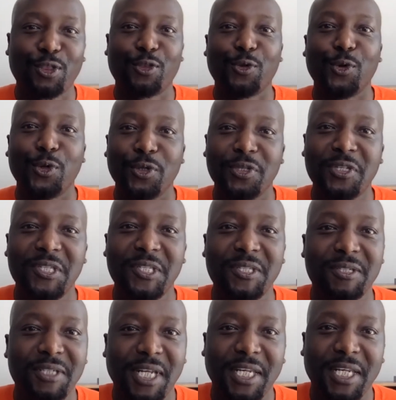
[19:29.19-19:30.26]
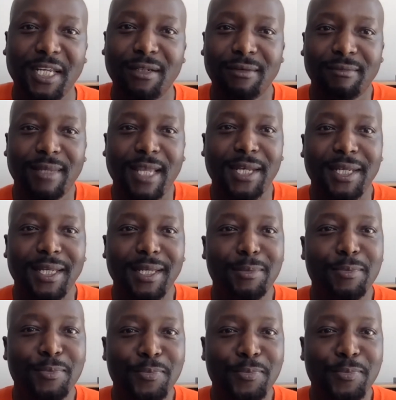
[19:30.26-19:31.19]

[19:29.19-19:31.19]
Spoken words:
thoughts. Danielle, Andy?